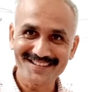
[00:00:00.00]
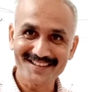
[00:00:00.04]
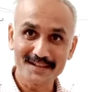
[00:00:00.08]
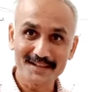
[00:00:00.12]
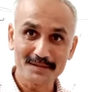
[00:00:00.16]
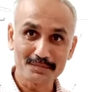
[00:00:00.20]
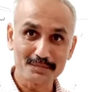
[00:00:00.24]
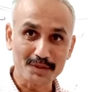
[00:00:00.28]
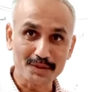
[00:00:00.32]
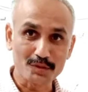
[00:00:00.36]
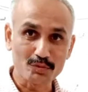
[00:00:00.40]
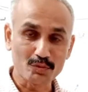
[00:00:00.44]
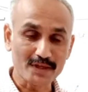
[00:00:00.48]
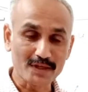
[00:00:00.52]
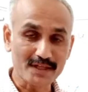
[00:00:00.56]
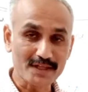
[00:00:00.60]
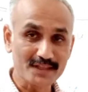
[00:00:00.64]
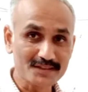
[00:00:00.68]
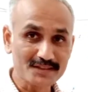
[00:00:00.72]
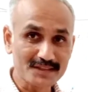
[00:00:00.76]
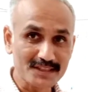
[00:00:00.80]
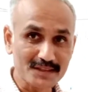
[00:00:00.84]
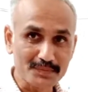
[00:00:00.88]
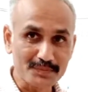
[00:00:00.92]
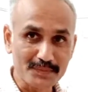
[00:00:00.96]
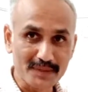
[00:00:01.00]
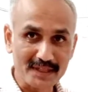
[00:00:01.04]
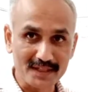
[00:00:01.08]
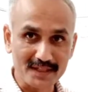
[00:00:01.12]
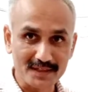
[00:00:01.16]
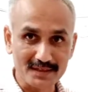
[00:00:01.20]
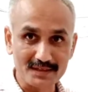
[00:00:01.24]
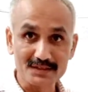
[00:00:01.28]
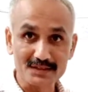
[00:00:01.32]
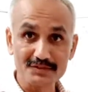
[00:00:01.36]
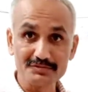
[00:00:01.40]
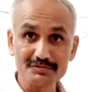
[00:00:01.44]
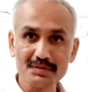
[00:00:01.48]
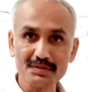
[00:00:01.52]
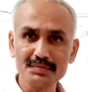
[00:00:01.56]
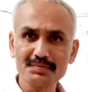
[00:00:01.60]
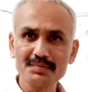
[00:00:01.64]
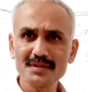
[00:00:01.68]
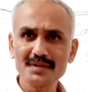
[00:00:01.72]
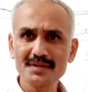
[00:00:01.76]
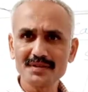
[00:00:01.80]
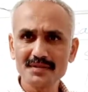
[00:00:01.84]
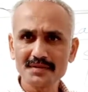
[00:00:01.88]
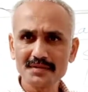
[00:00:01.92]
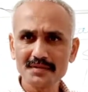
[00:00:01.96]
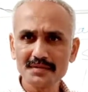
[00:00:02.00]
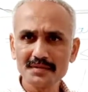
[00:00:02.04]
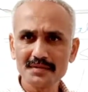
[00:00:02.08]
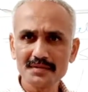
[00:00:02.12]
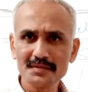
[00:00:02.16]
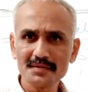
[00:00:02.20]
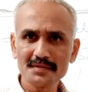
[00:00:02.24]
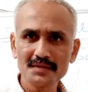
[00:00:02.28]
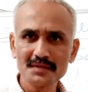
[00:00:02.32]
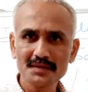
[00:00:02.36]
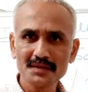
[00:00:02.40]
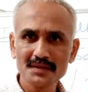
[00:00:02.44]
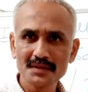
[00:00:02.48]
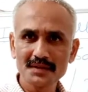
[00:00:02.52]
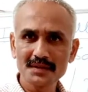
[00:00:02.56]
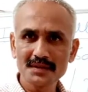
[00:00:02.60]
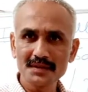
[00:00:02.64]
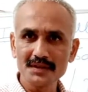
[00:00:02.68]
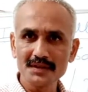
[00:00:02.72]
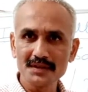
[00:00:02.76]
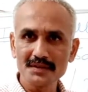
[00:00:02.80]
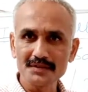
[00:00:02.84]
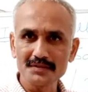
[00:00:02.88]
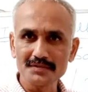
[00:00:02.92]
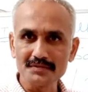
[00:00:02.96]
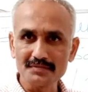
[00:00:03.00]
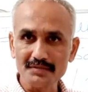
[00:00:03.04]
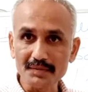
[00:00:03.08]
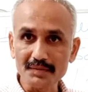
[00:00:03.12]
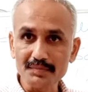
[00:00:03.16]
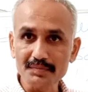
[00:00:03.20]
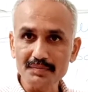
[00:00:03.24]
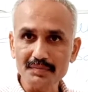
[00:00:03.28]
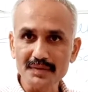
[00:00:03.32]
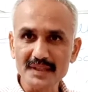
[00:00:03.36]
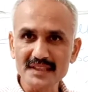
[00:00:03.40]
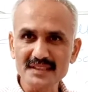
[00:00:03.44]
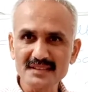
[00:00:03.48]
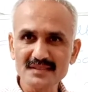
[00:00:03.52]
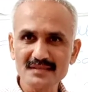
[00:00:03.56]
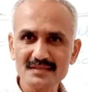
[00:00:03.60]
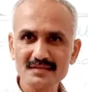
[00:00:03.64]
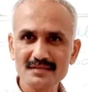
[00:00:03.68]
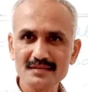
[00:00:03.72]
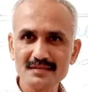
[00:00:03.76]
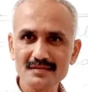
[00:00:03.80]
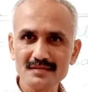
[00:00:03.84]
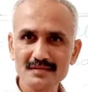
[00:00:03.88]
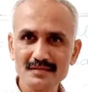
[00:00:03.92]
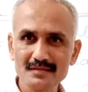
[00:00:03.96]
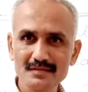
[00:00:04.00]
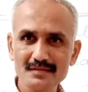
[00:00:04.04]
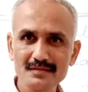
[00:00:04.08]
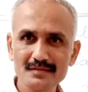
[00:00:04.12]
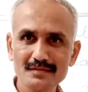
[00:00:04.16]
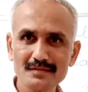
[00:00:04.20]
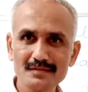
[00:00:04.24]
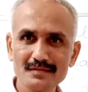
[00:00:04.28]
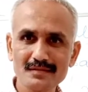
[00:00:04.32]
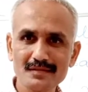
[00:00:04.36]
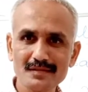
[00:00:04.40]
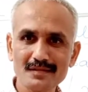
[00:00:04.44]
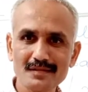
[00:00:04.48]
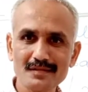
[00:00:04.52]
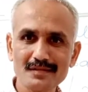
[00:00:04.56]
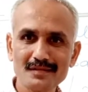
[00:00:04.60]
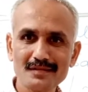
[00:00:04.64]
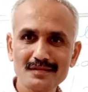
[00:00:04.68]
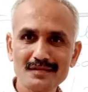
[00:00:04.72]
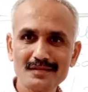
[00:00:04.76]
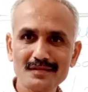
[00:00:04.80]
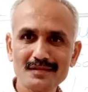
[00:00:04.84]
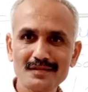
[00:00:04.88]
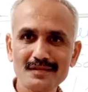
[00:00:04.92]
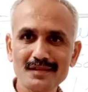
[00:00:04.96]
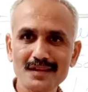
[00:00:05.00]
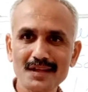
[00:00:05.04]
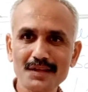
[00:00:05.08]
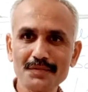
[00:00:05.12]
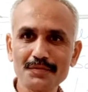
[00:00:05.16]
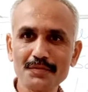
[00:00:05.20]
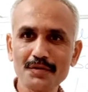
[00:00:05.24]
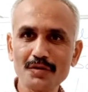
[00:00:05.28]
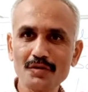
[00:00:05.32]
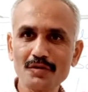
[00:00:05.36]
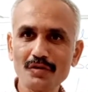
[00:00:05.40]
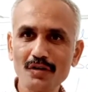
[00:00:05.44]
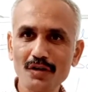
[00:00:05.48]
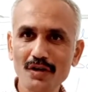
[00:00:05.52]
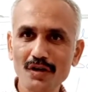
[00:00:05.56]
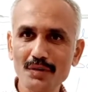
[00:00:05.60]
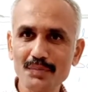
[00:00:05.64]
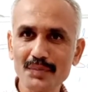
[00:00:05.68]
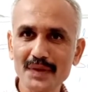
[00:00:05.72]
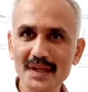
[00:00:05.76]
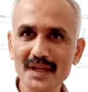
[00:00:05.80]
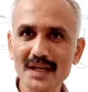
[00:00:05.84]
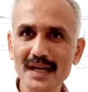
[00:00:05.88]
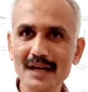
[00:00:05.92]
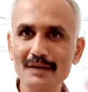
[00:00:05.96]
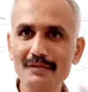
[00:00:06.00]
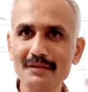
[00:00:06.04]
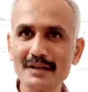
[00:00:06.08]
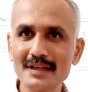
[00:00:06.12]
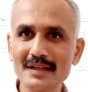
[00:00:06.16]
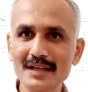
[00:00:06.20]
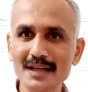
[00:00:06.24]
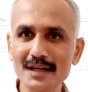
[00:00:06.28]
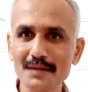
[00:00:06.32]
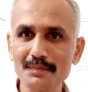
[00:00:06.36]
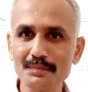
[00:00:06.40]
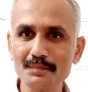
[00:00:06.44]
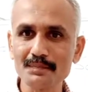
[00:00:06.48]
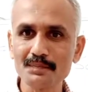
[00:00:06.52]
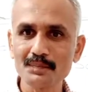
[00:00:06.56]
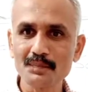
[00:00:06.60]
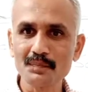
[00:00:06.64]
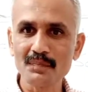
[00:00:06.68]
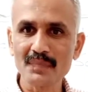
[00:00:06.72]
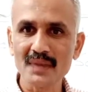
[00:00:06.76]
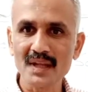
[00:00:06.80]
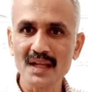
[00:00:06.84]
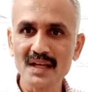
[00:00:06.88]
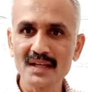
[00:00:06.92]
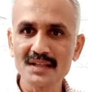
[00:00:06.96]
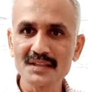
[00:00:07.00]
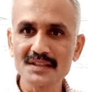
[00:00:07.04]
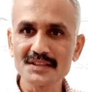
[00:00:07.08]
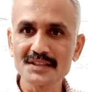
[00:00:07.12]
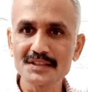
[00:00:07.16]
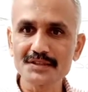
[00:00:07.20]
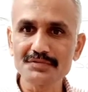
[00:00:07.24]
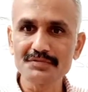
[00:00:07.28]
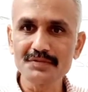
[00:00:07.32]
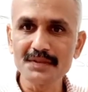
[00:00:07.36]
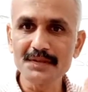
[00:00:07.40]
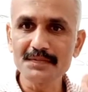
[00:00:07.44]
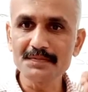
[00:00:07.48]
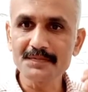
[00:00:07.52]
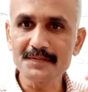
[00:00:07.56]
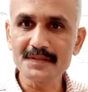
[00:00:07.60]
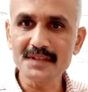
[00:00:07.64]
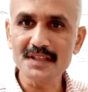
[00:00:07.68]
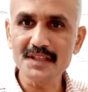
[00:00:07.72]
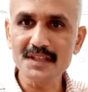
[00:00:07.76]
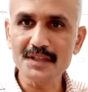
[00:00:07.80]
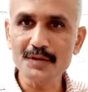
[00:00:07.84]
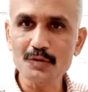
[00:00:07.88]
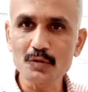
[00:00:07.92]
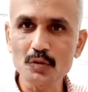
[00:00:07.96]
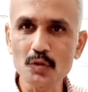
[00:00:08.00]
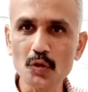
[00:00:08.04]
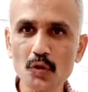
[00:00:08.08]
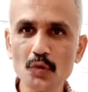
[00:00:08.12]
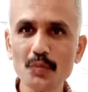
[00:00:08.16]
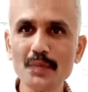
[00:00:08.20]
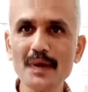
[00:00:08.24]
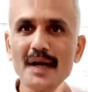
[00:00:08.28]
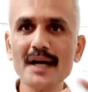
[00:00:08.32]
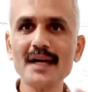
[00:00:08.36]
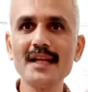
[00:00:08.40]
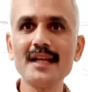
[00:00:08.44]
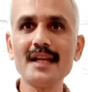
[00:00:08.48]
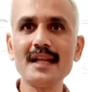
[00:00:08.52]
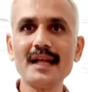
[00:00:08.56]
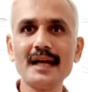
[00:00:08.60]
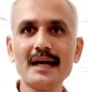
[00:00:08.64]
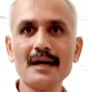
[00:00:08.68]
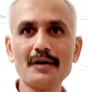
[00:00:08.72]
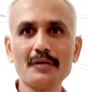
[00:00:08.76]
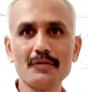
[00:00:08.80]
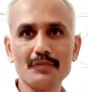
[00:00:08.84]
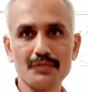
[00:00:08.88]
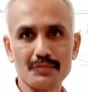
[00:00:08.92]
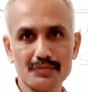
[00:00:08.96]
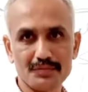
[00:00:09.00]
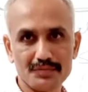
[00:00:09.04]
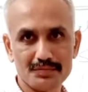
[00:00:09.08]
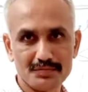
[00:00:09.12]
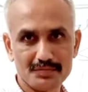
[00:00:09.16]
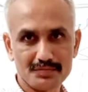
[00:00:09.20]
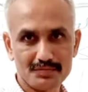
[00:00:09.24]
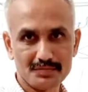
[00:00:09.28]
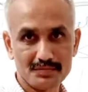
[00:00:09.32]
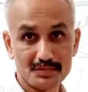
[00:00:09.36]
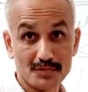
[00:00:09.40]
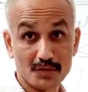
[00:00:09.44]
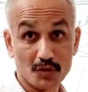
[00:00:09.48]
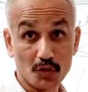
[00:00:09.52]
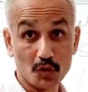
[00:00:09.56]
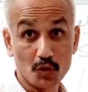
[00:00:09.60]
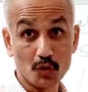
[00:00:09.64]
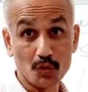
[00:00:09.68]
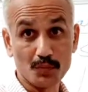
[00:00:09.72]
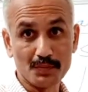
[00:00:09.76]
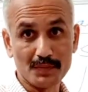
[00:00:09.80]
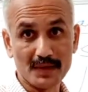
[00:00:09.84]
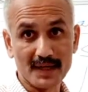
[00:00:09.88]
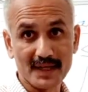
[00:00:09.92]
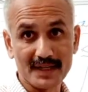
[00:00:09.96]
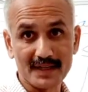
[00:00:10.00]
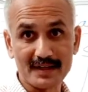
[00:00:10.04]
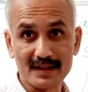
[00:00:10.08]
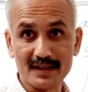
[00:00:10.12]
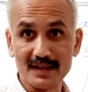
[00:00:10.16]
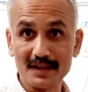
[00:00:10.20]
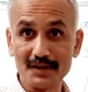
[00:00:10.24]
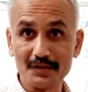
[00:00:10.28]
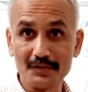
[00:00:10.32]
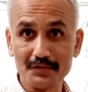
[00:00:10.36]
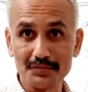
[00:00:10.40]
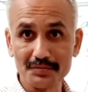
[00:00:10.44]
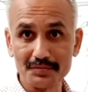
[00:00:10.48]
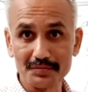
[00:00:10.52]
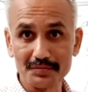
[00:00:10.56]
But what does it mean? Swift. Swift means, if you call me, I will come. Swifter, oh my love, oh my love.